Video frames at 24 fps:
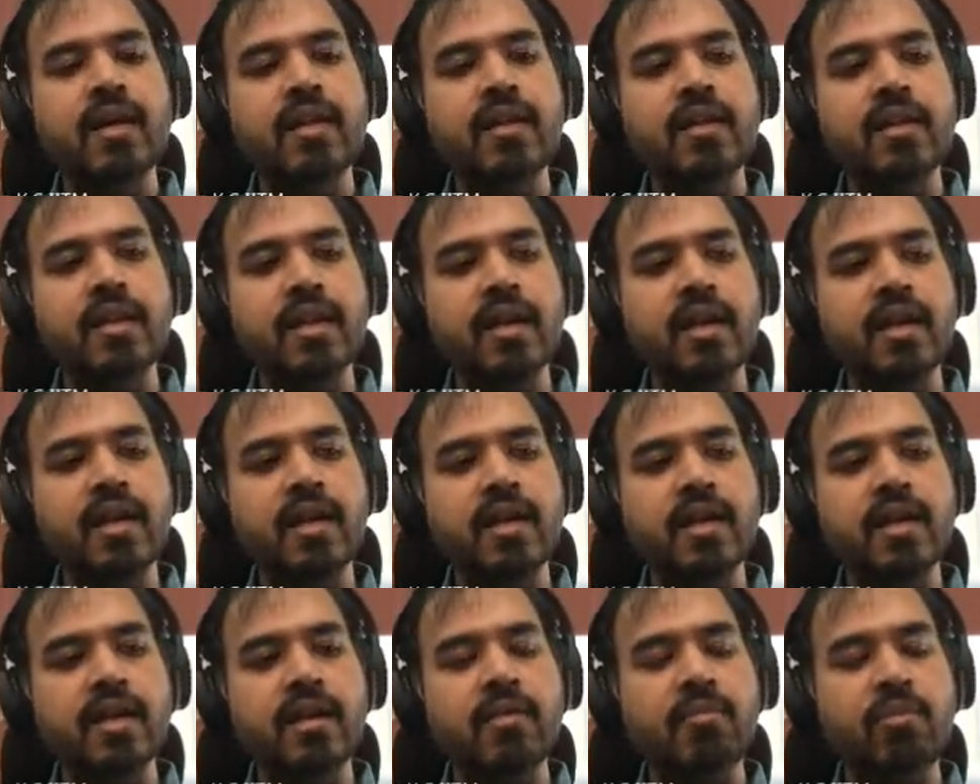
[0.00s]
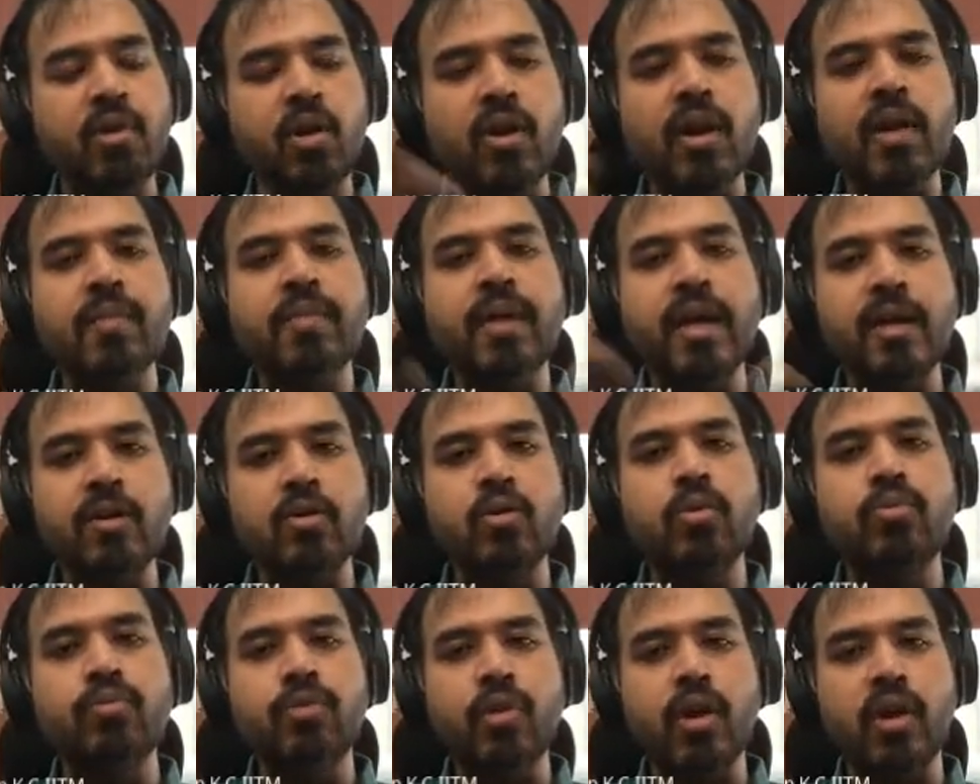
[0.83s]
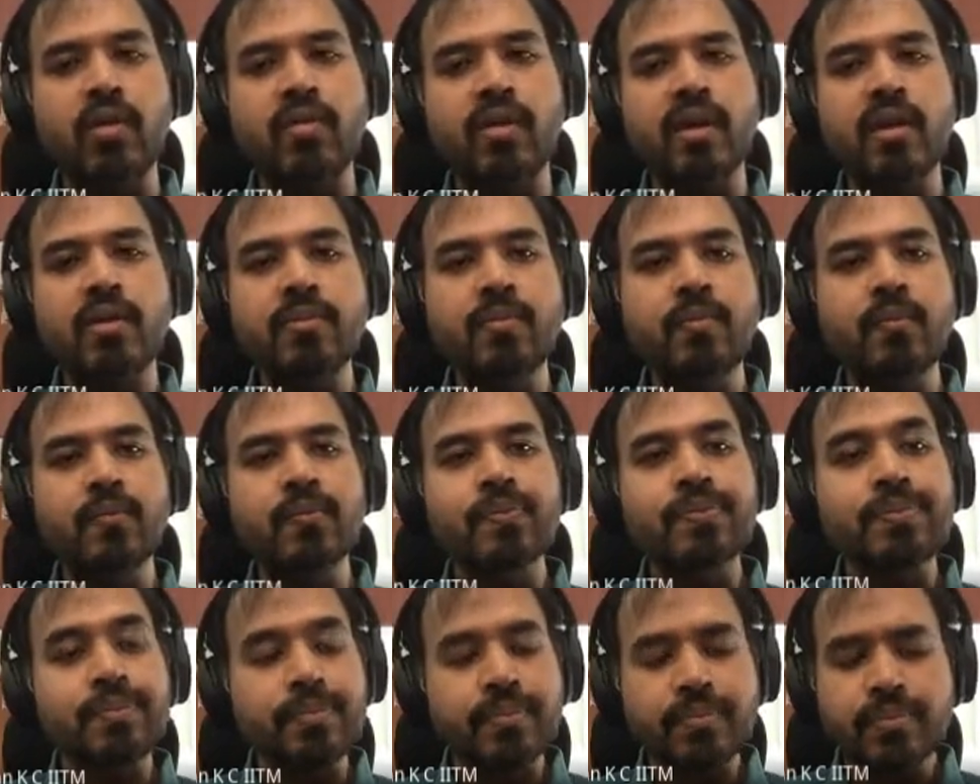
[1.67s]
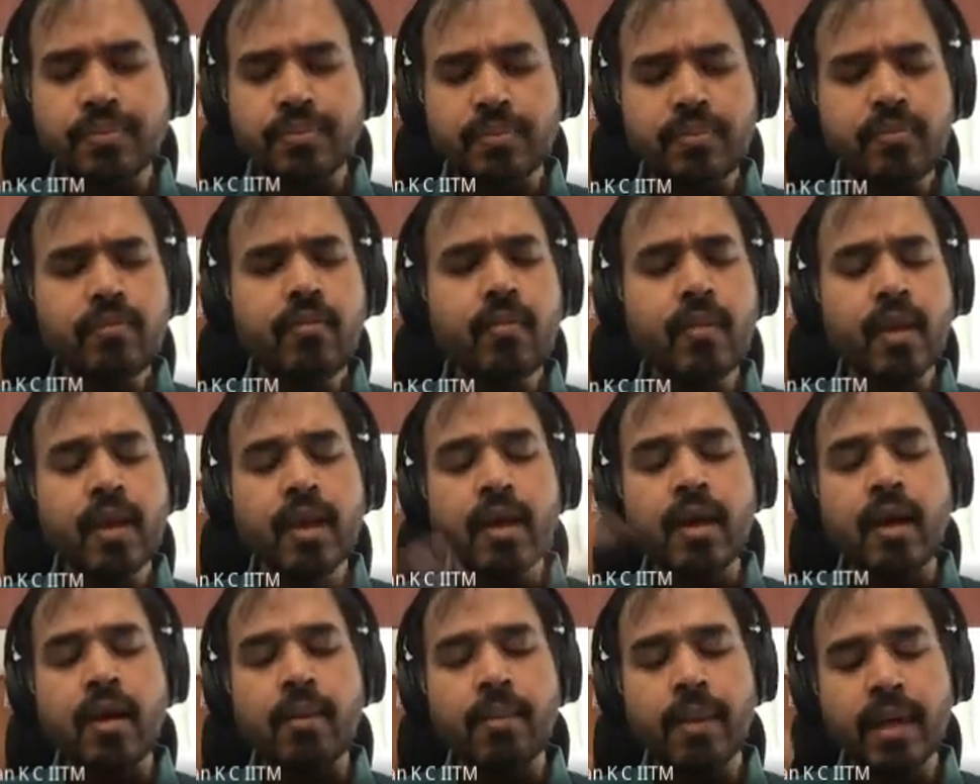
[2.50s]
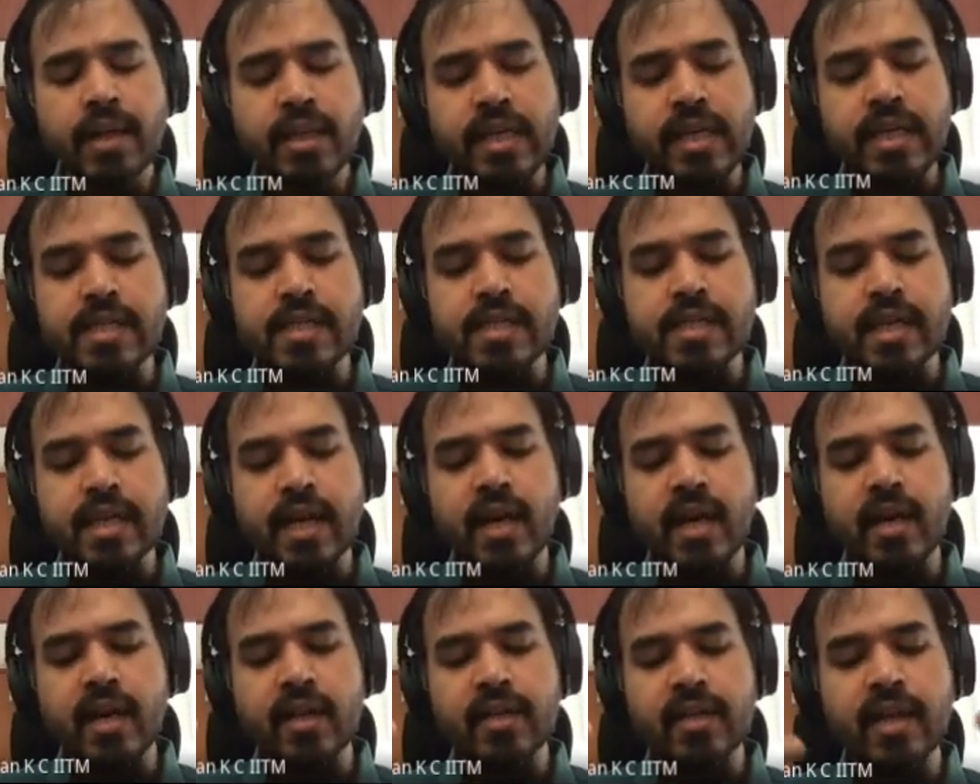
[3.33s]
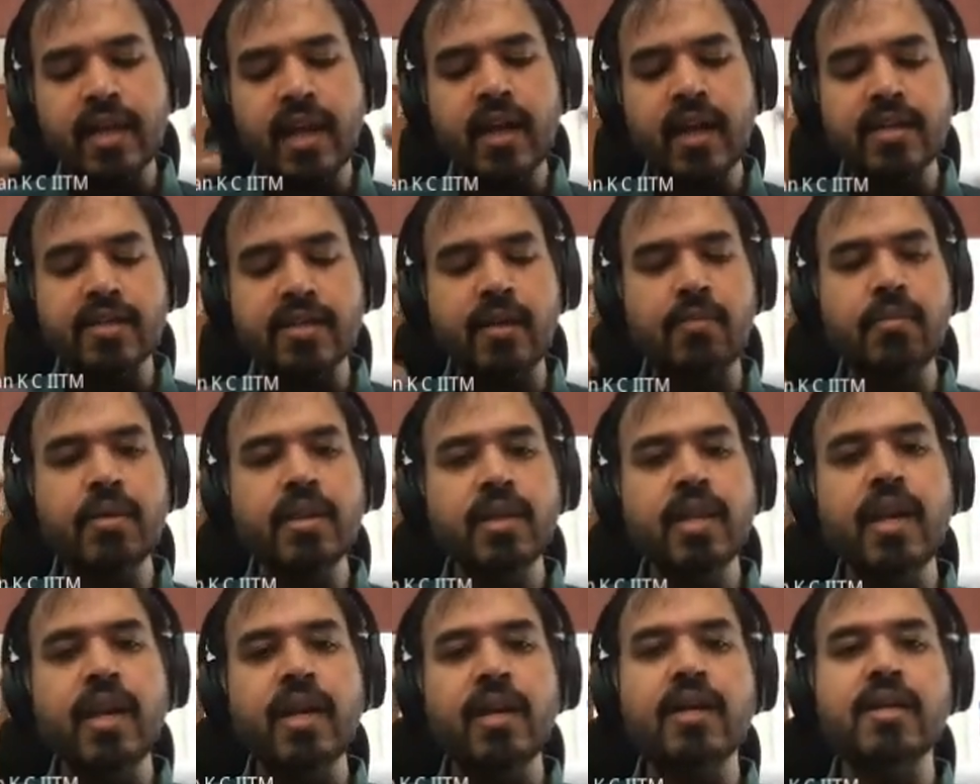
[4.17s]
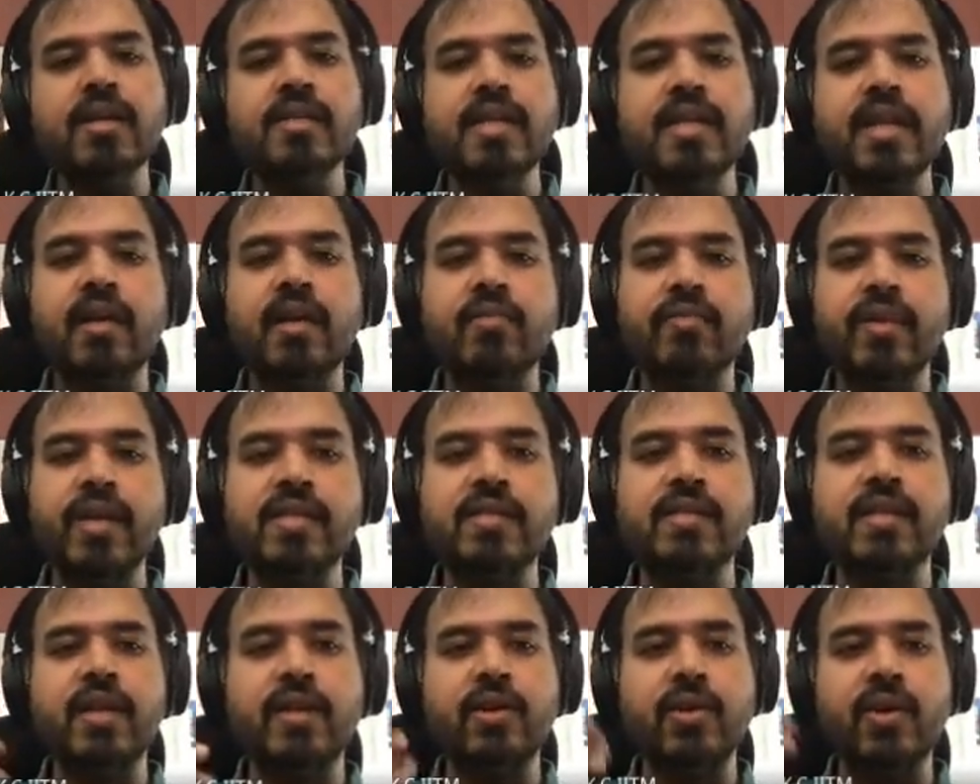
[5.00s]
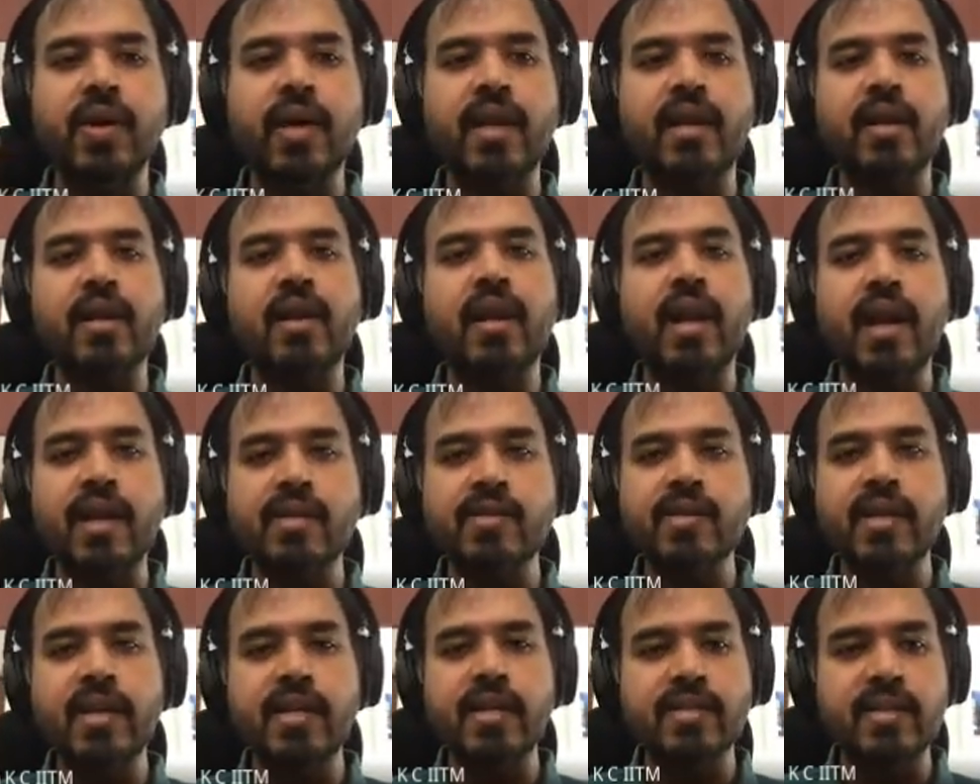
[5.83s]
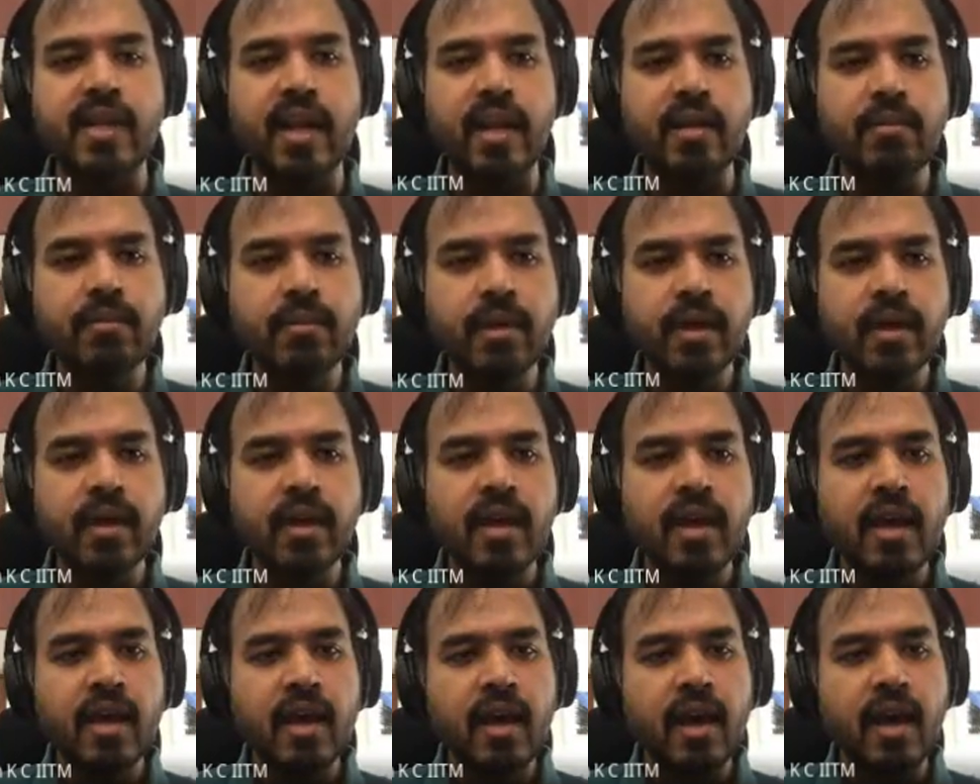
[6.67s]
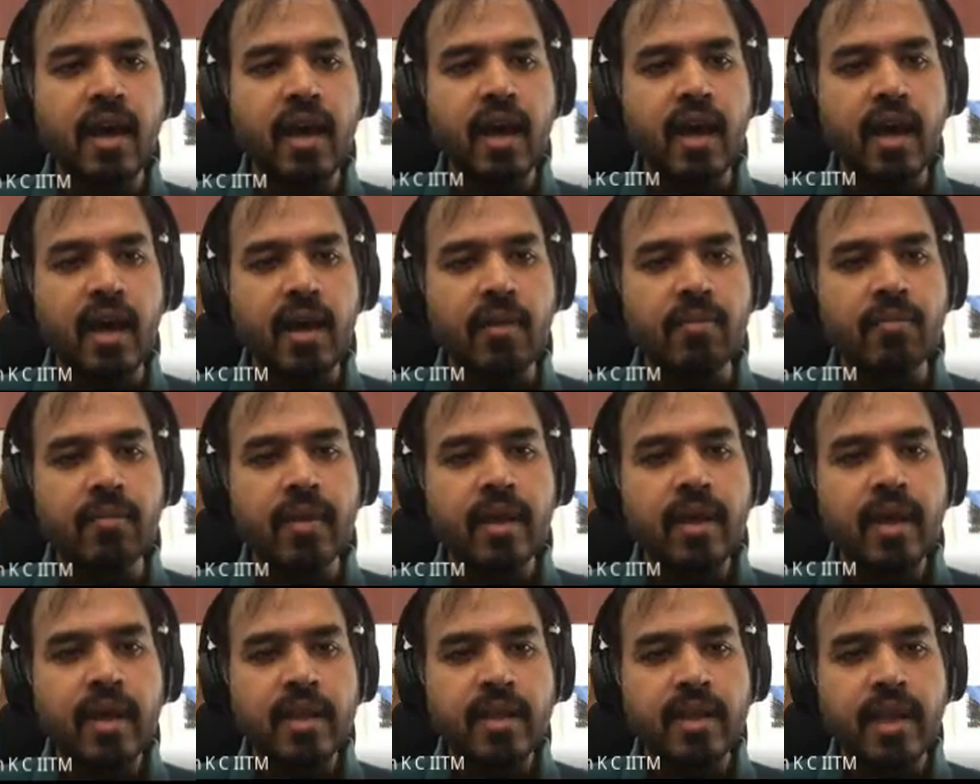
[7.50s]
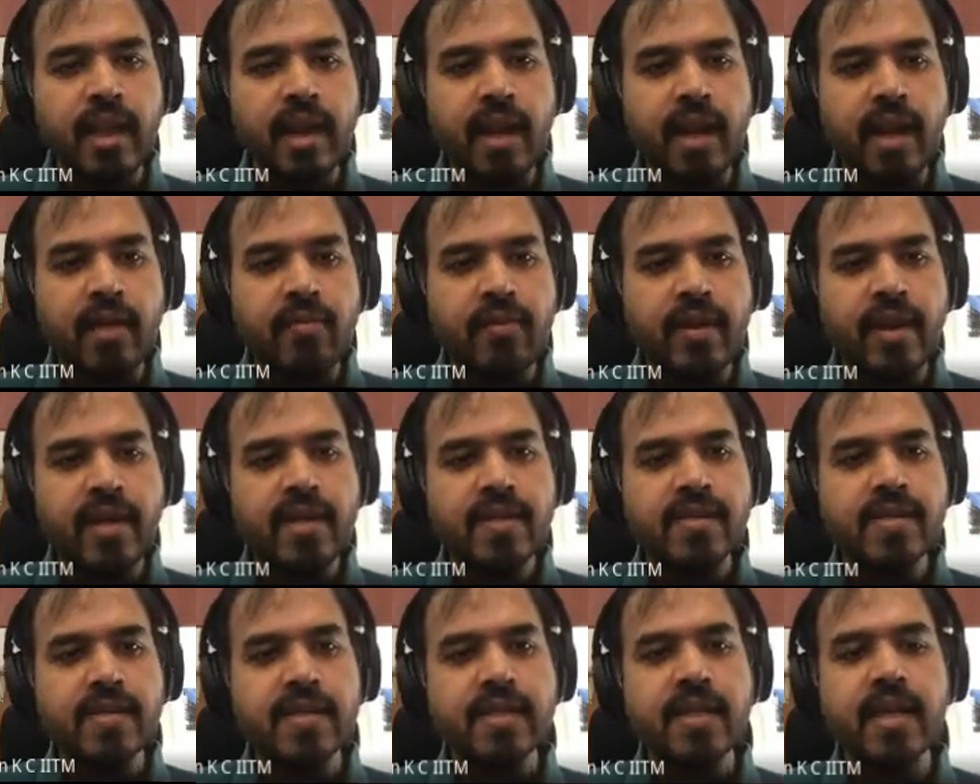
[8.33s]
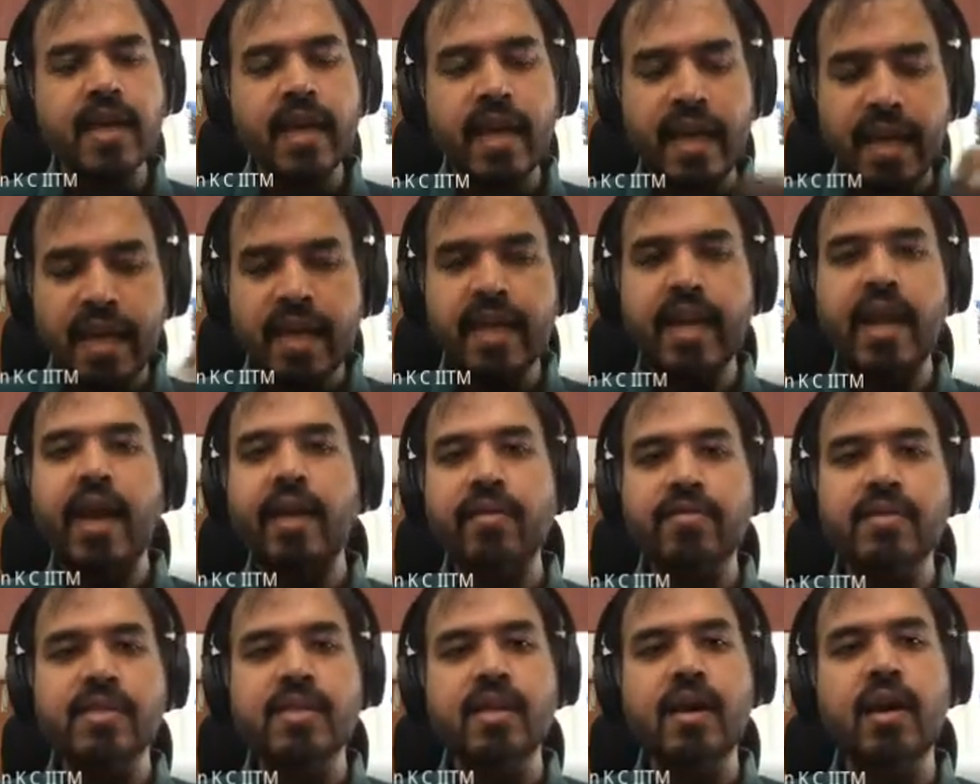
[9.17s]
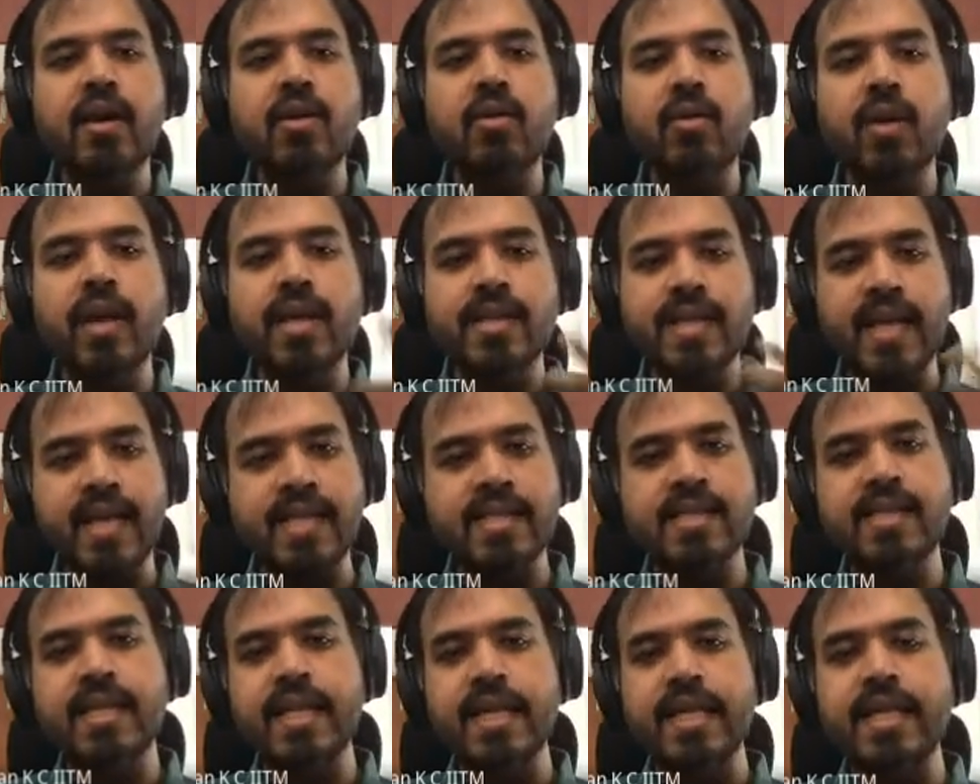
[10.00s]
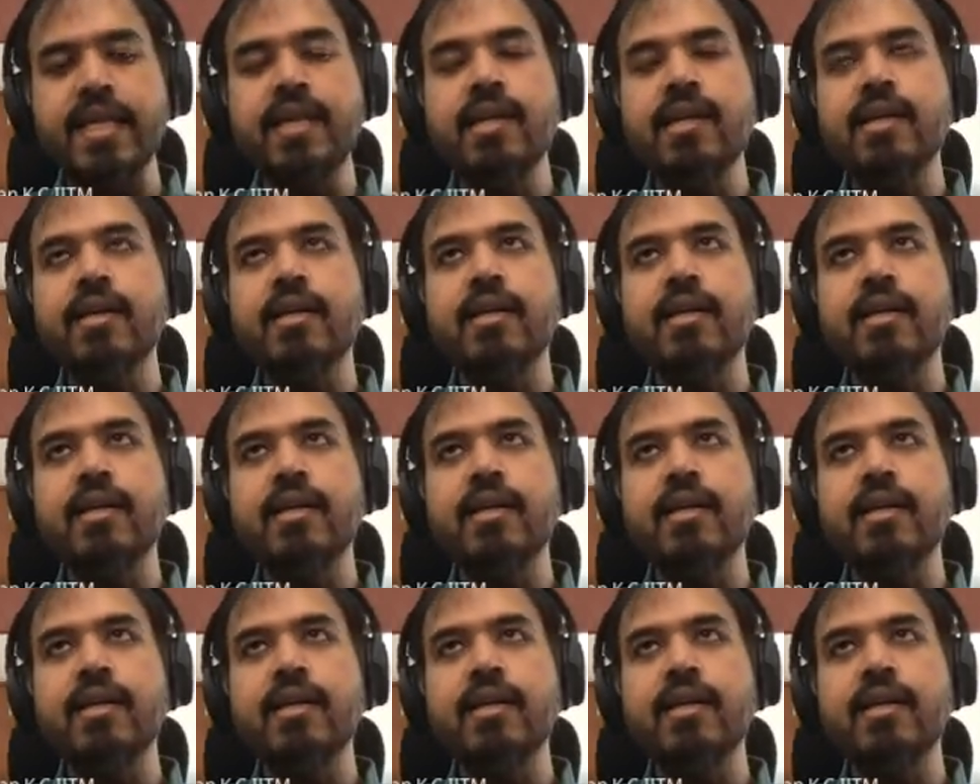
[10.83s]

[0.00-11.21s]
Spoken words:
the program can loop forever. But there are some other interesting effects that you can actually describe. Um, there are effects in F star known as ST,